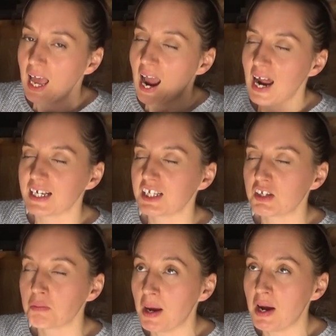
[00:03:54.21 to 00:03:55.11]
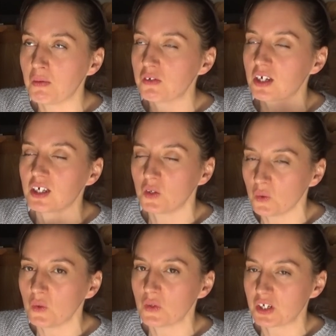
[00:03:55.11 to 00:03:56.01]
and it smells
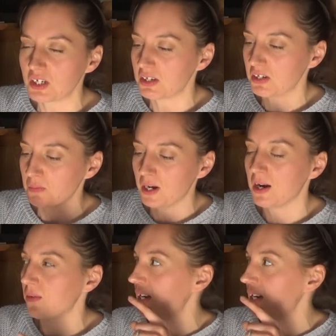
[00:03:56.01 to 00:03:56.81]
gorgeous as well.